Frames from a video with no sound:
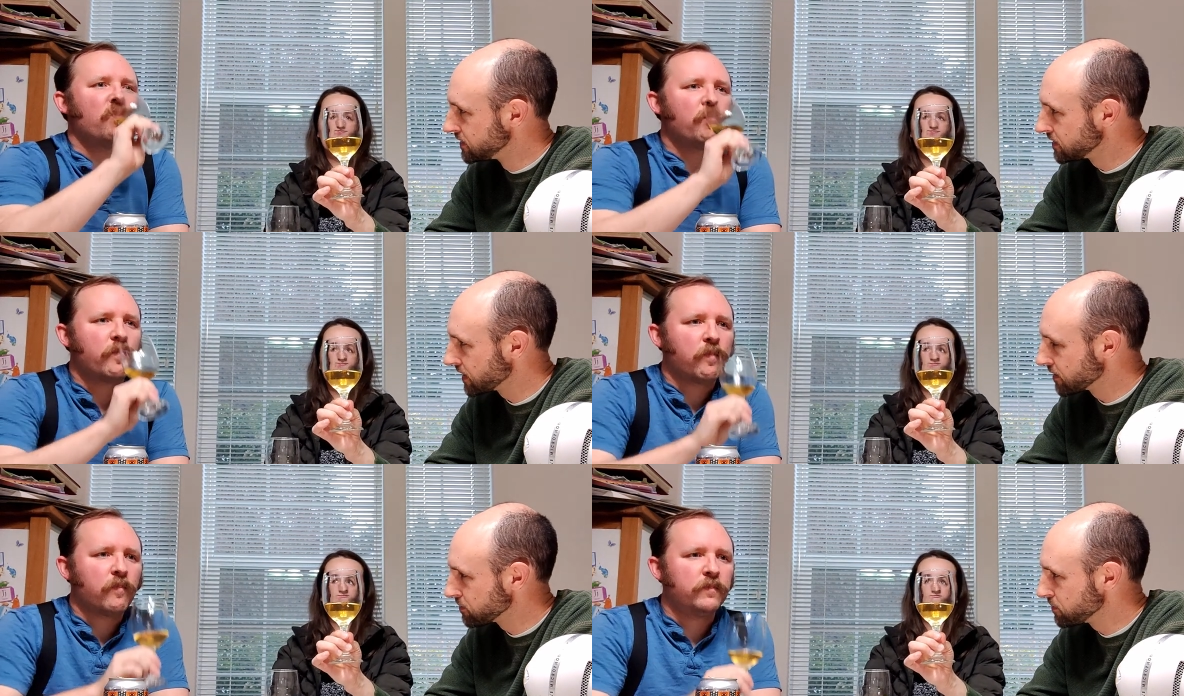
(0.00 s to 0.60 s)

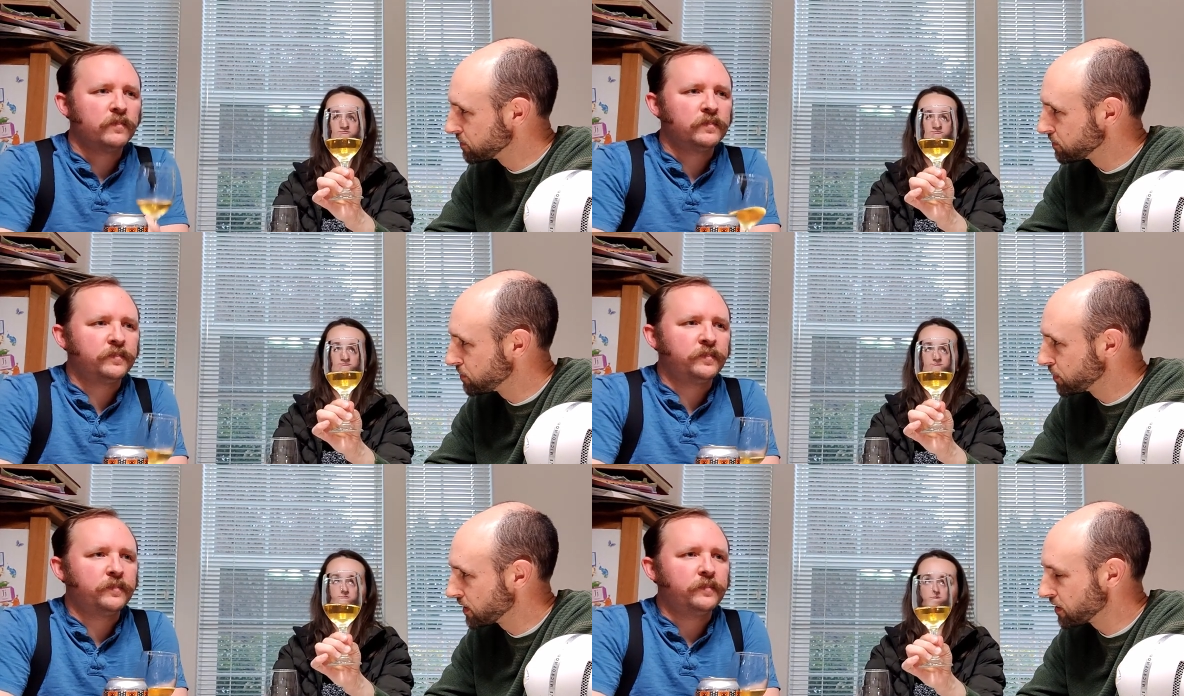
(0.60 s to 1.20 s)
Speaker 1: Like
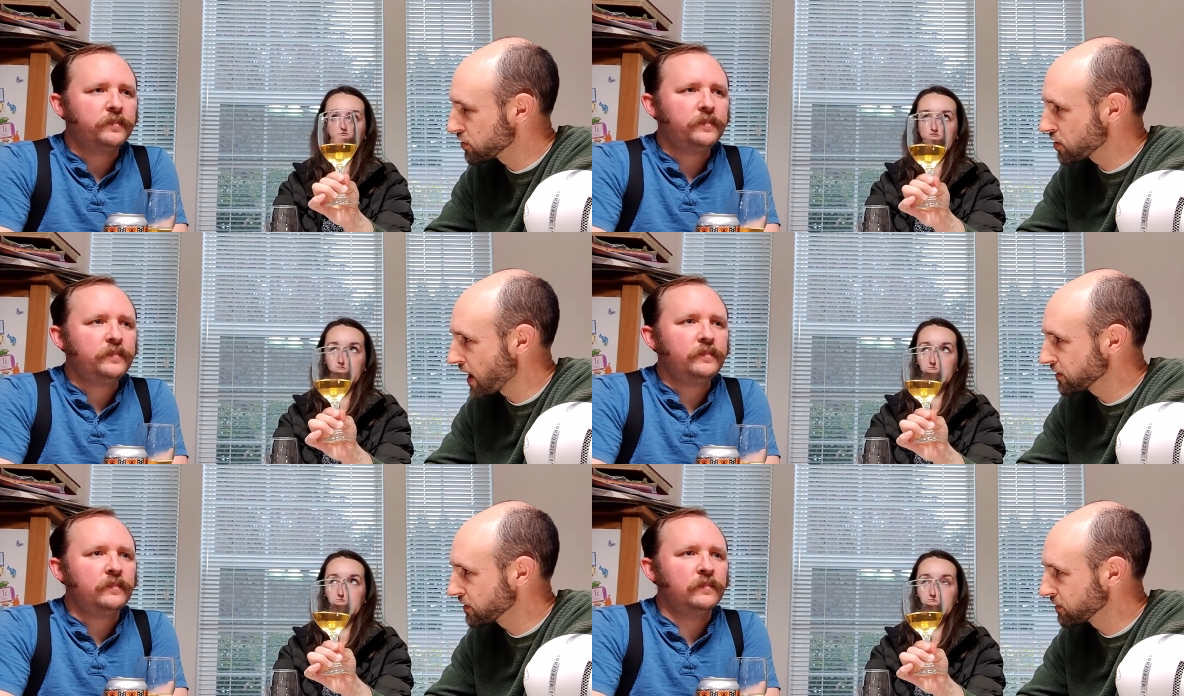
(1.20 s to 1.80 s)
been on a
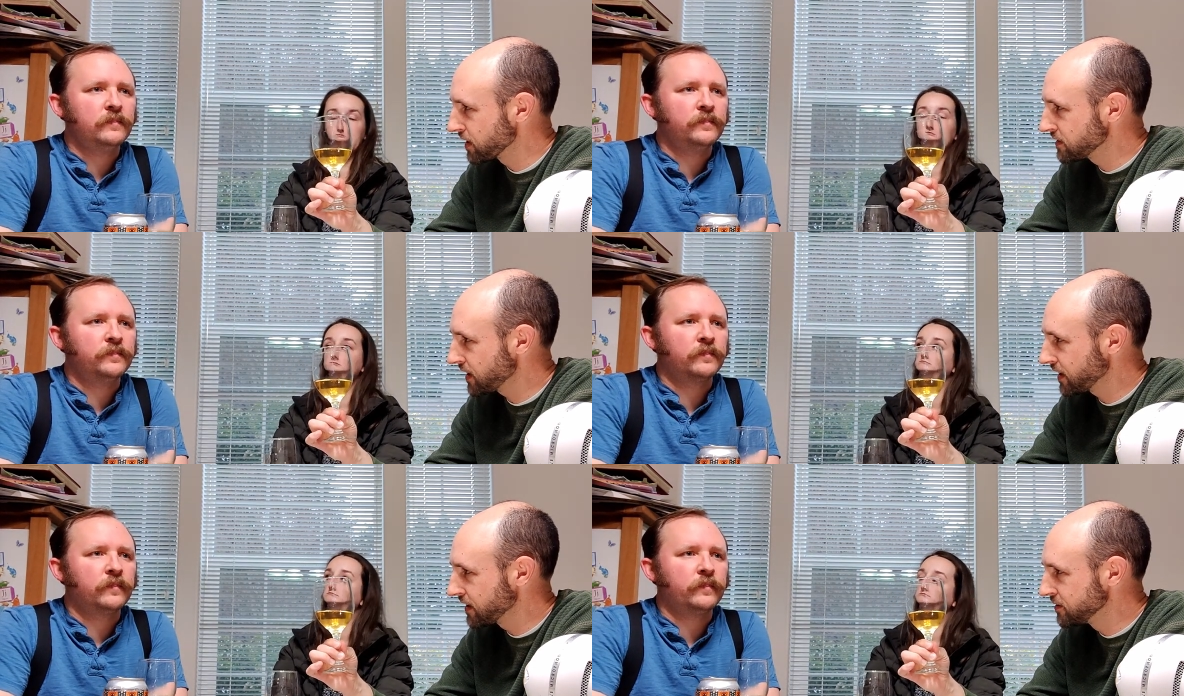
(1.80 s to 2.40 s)
tractor and raked
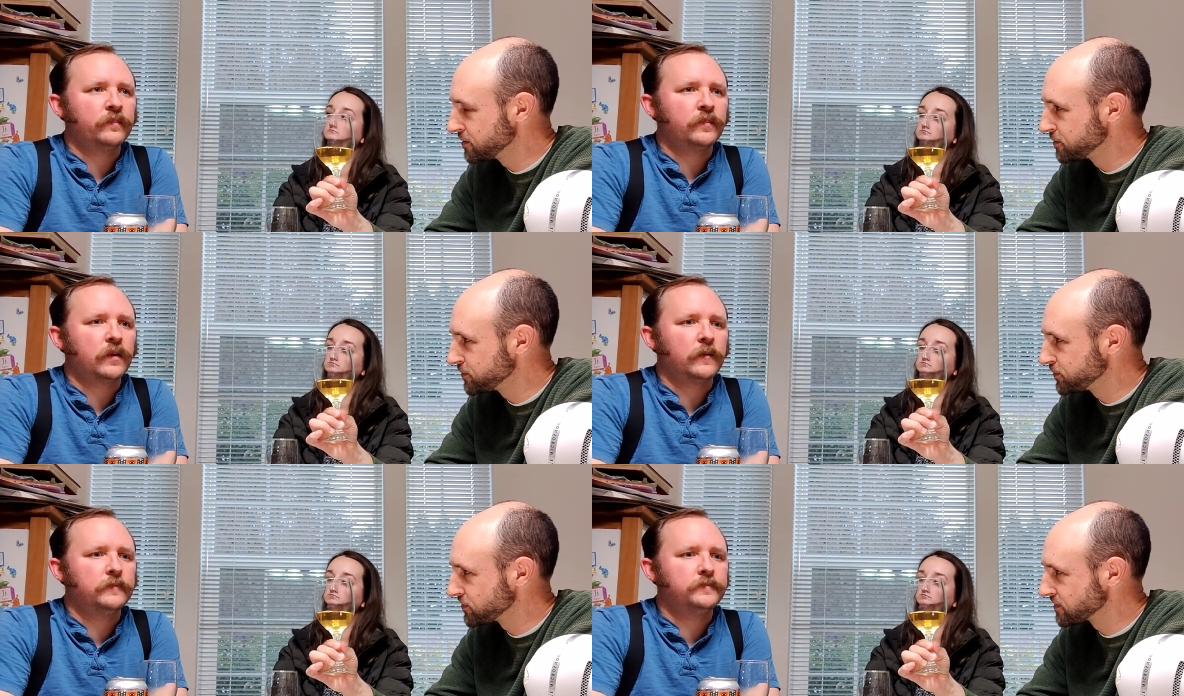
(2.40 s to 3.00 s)
hay?
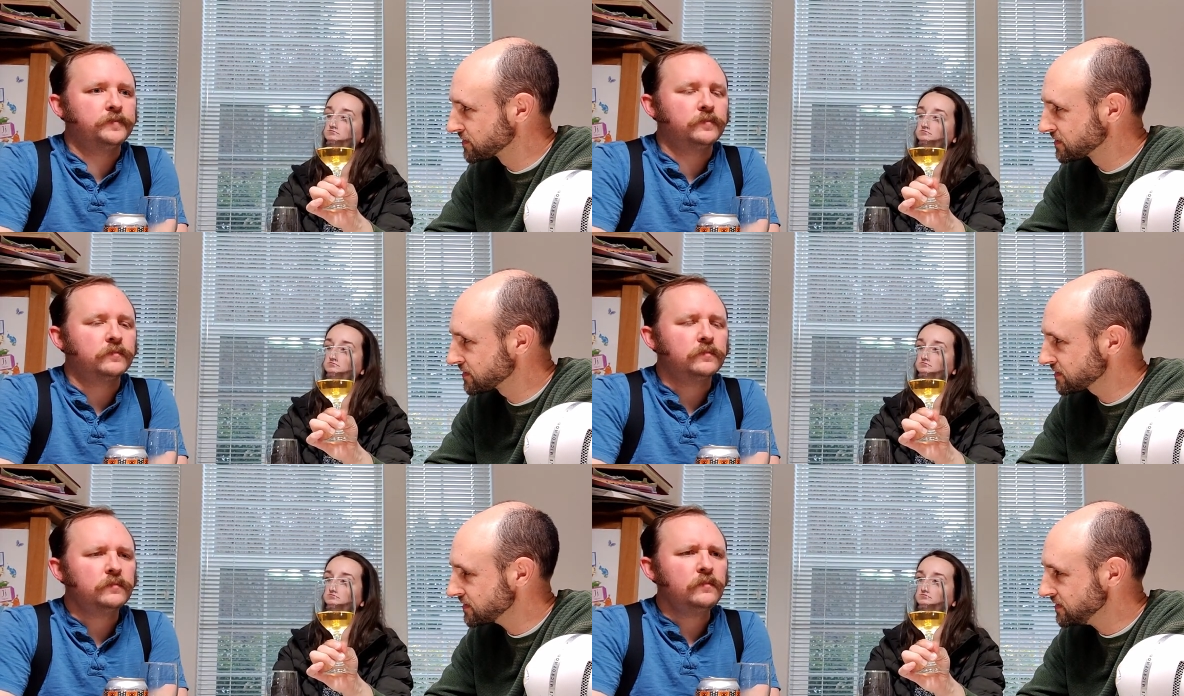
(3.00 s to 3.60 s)

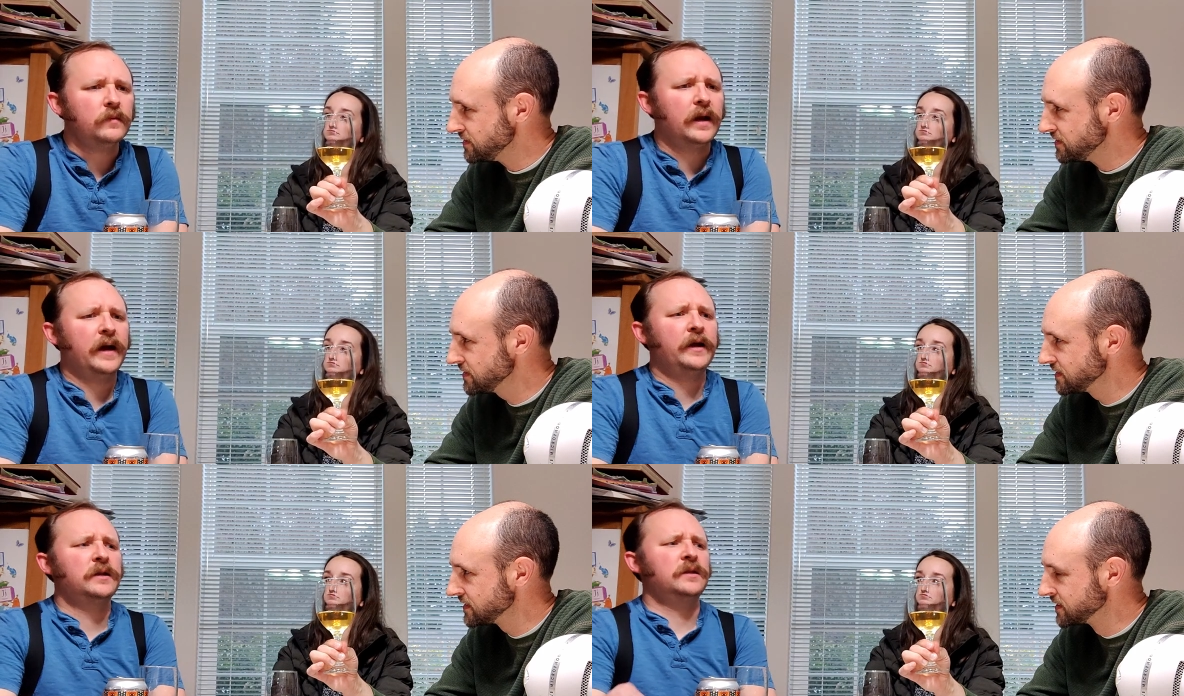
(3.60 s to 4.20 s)

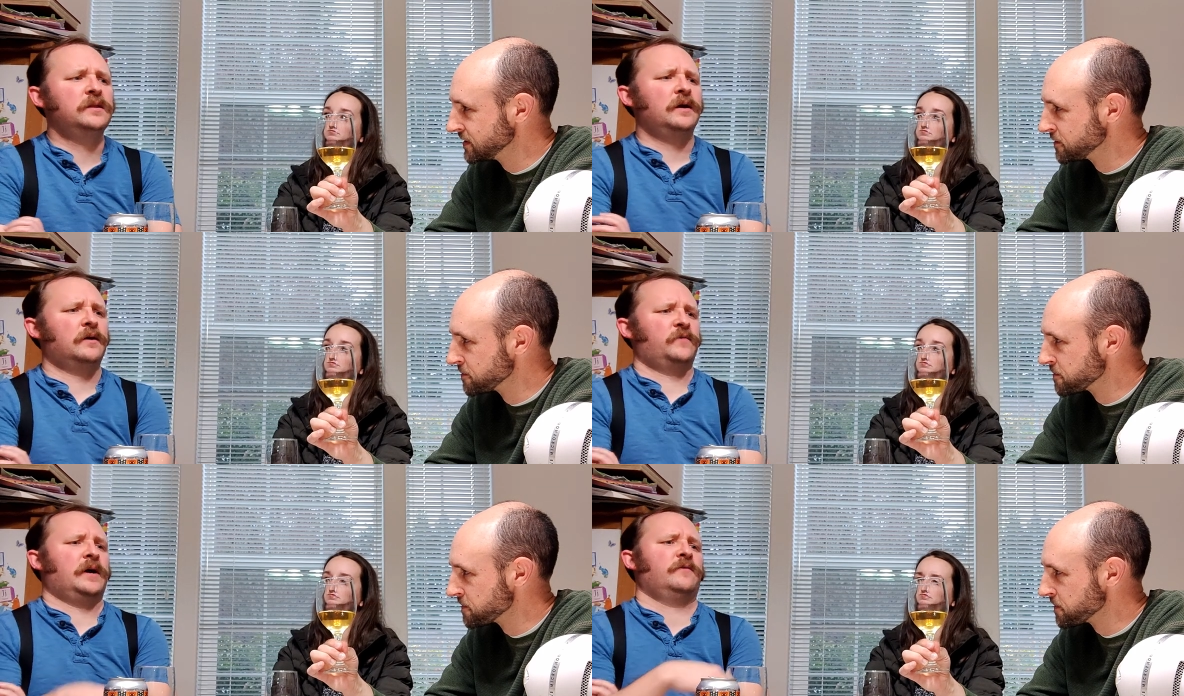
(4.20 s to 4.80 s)
Speaker 2: I did the
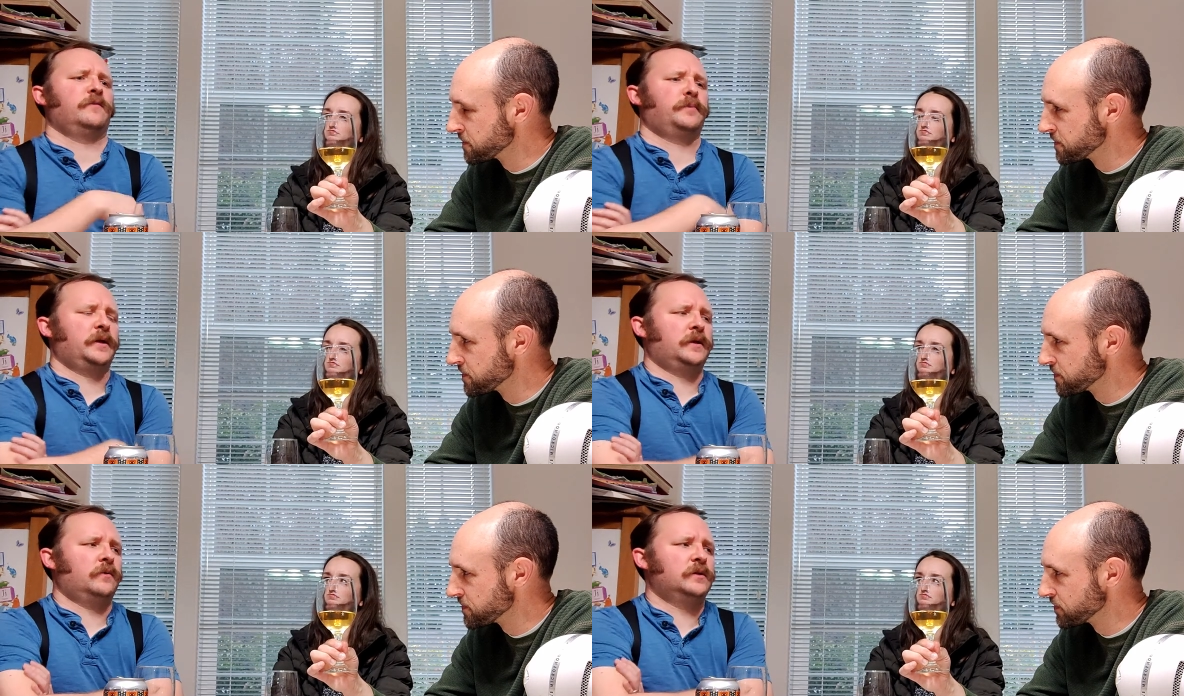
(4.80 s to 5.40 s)
alfalfa
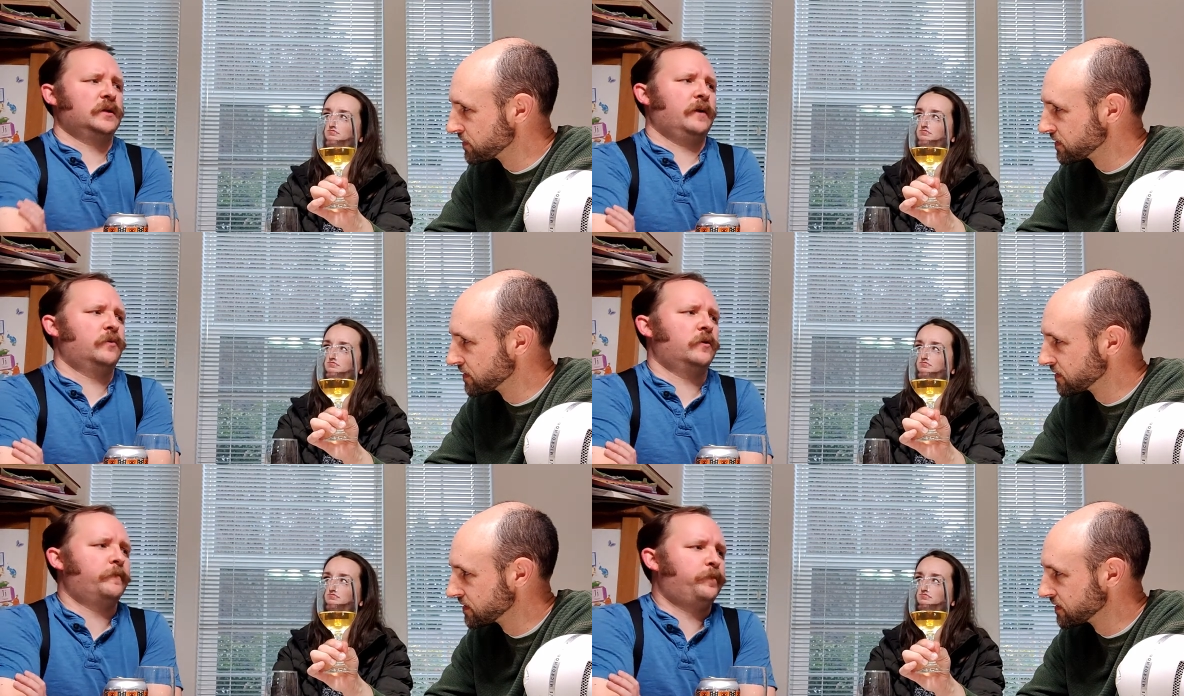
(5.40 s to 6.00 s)
planting one
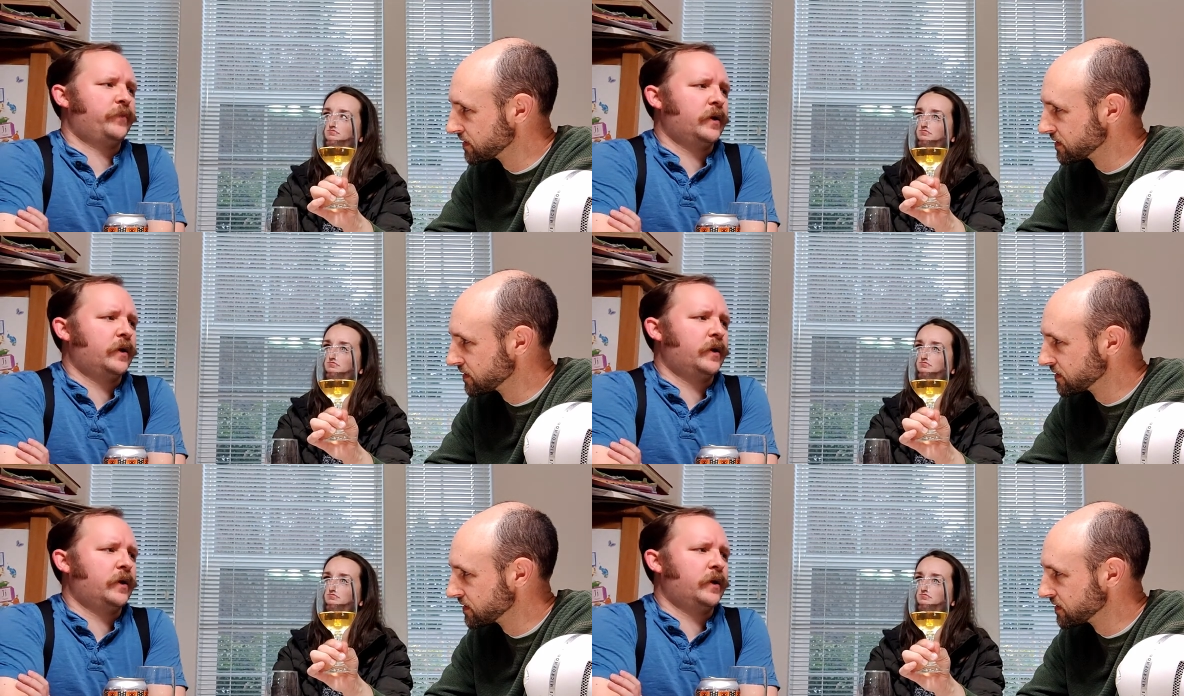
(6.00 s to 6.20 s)
time, or